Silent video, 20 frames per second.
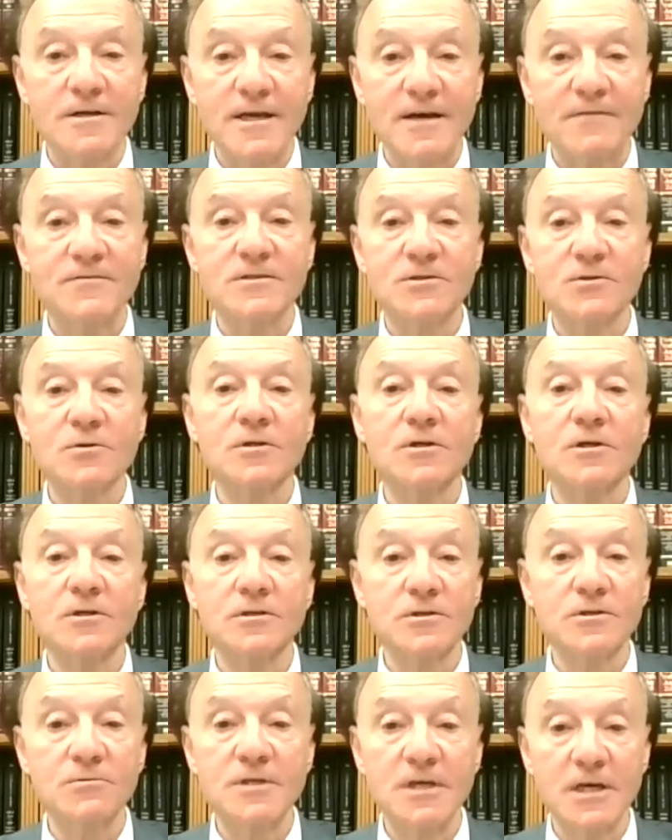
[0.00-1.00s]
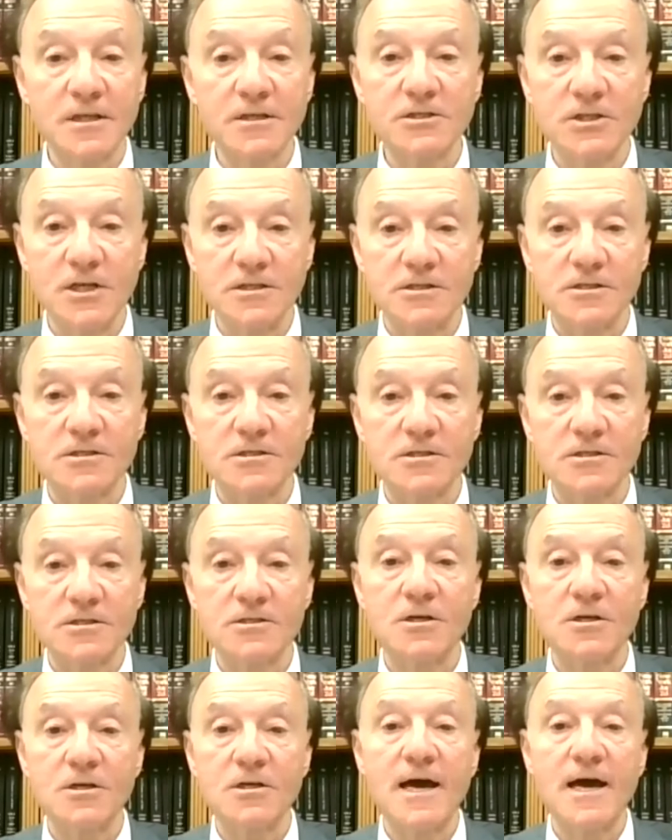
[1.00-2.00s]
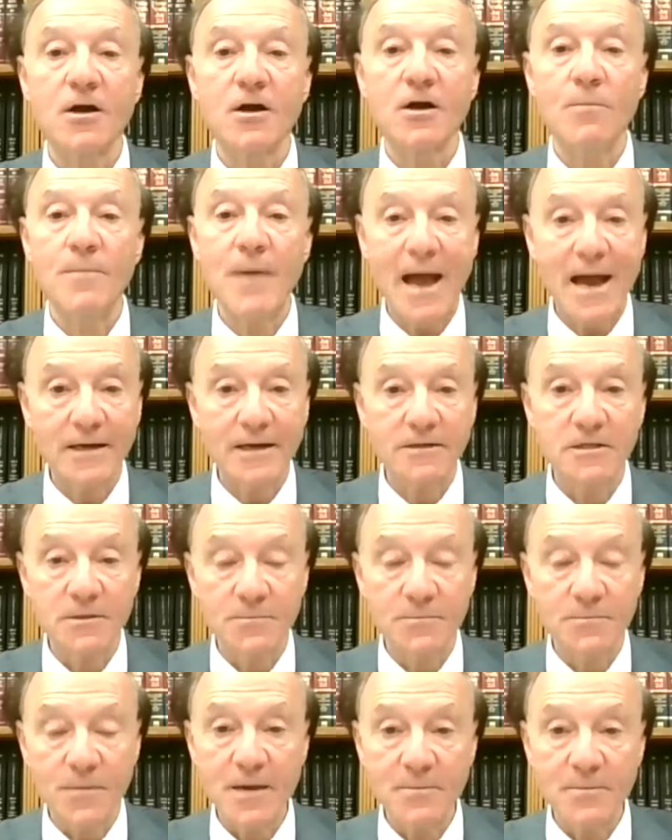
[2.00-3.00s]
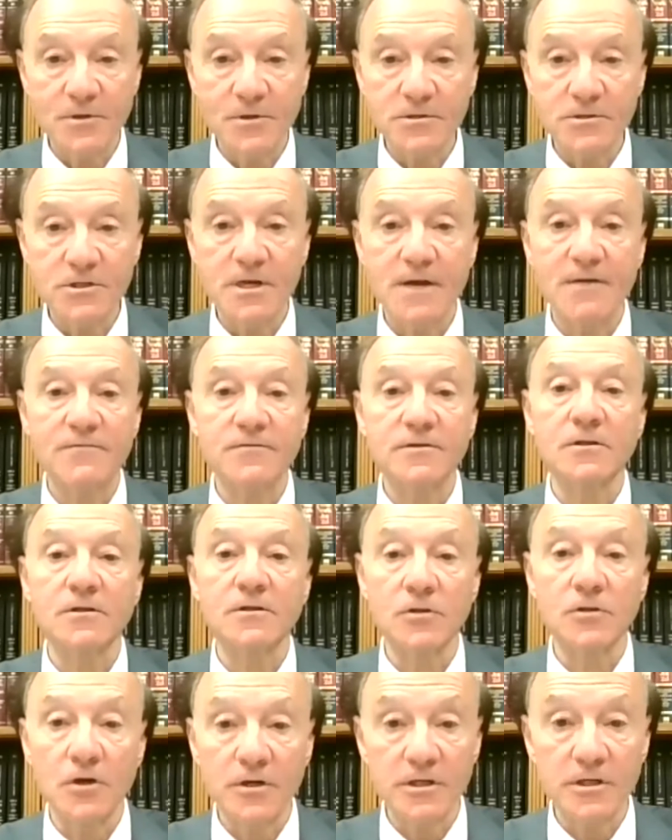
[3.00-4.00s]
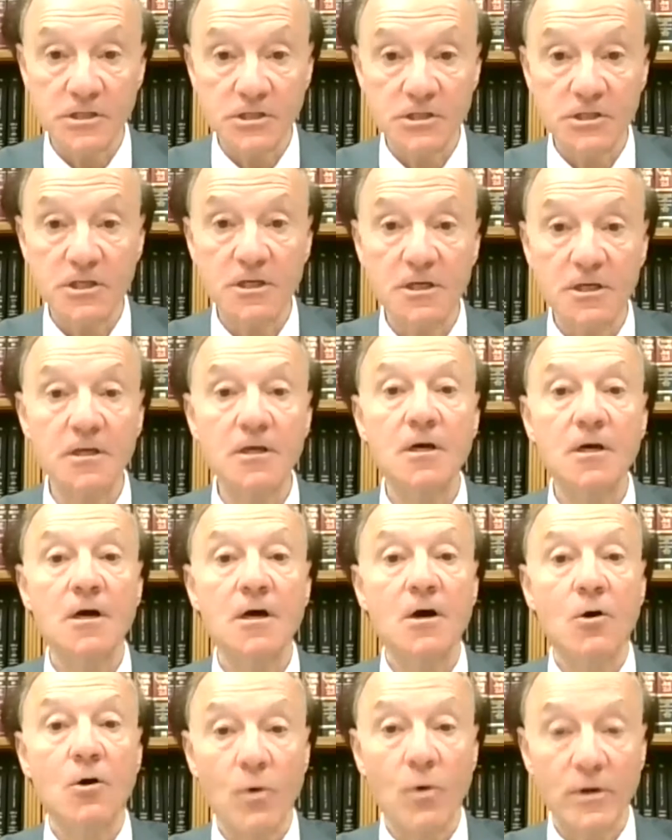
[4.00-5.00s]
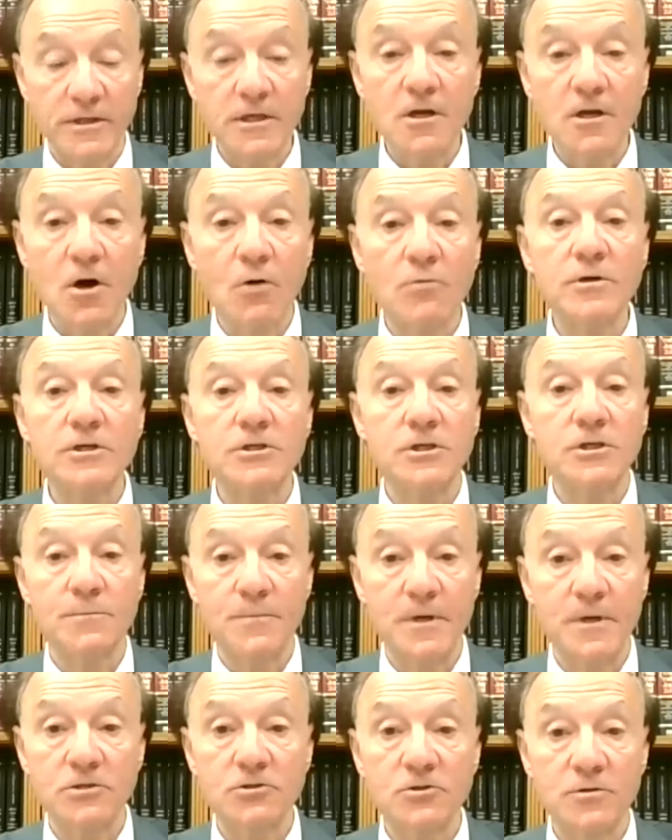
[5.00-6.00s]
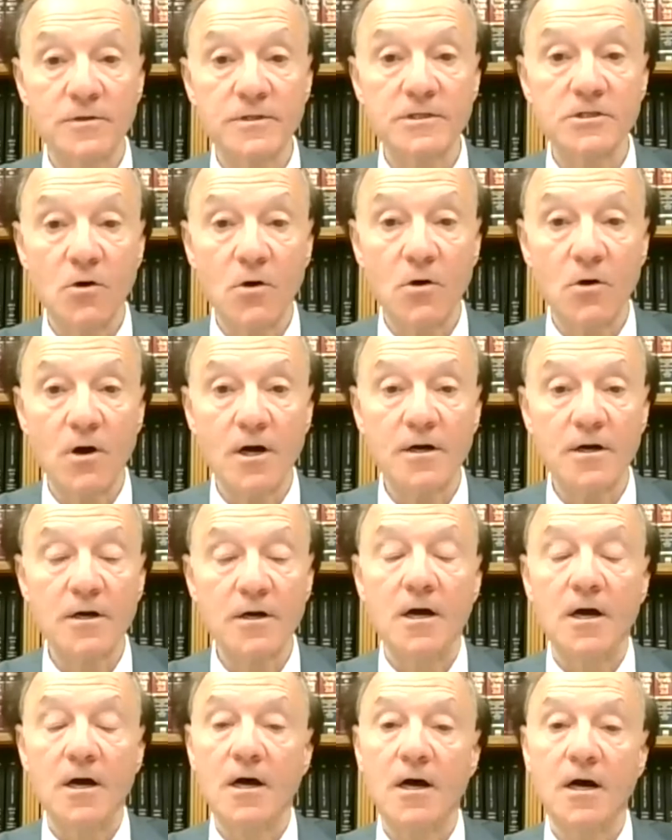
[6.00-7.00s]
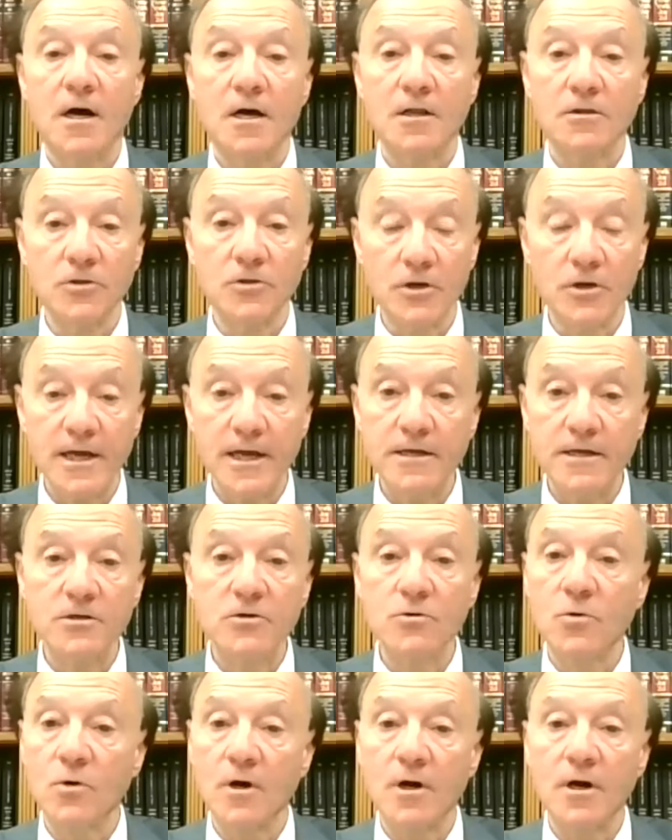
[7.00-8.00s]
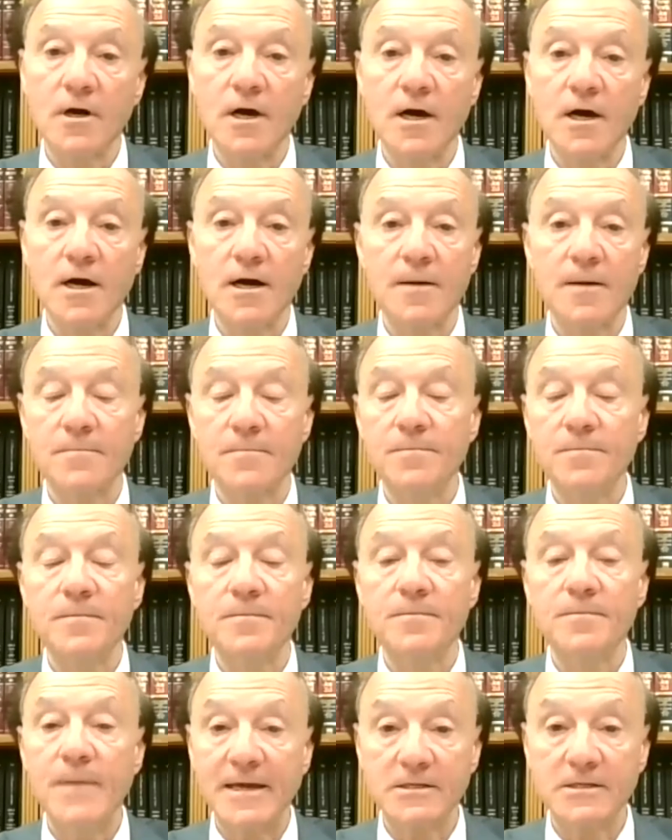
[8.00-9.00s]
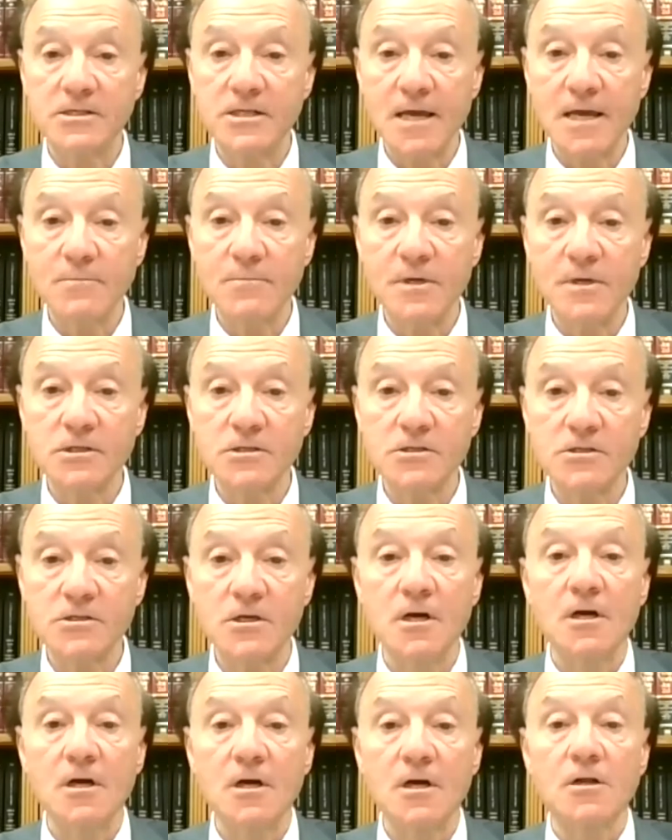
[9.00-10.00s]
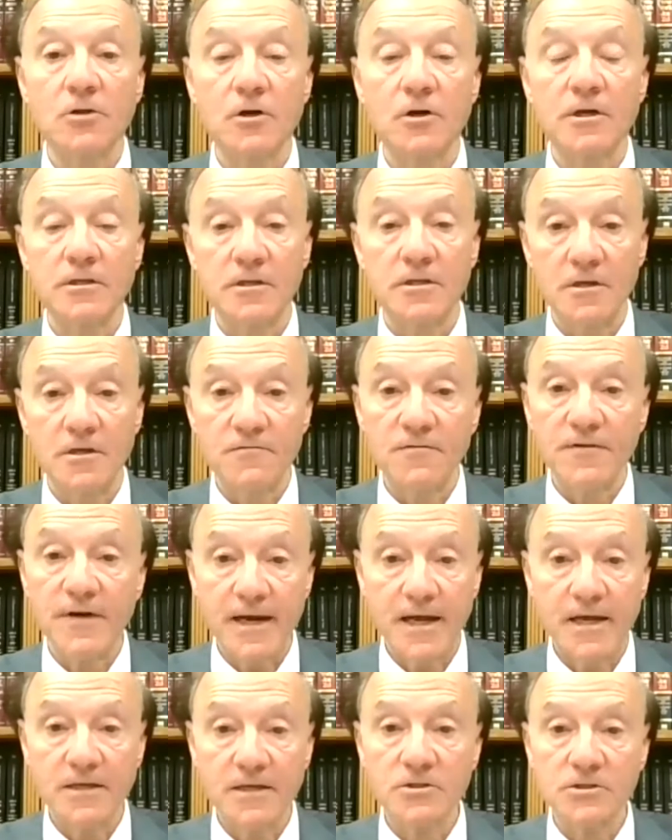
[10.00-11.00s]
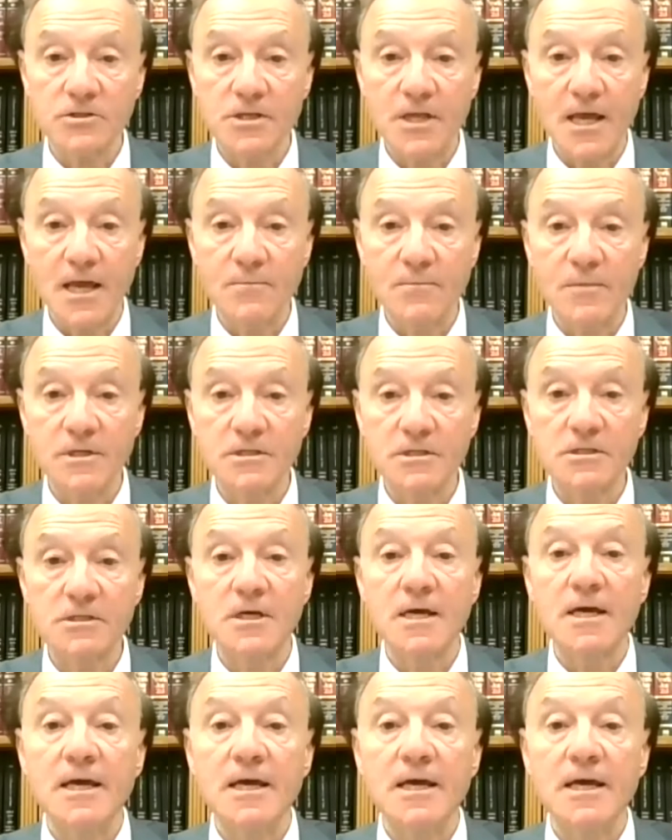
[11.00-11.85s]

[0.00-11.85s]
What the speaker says: You have to do a little due diligence. So you got to go back to your papers. You have to look and see what the ownership interests are. Look at your bank statements. Look at the financial statements.